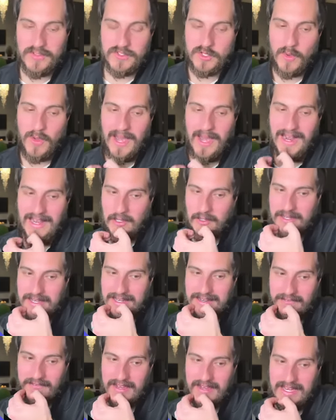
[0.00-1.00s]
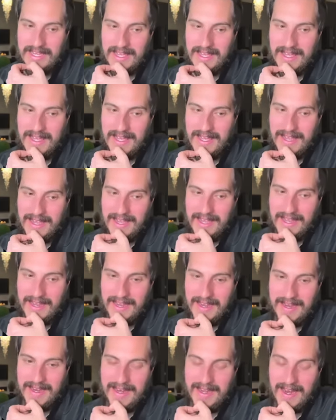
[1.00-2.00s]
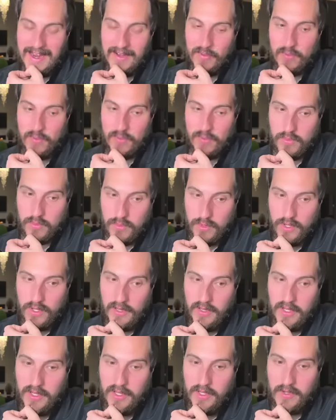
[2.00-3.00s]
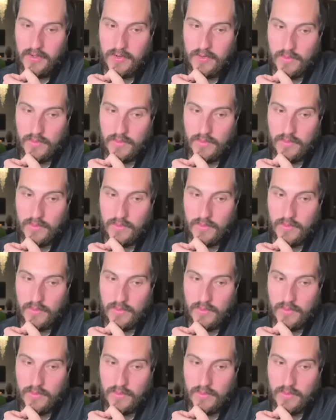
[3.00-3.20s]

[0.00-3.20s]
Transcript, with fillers: And so I look at NVIDIA, and I really,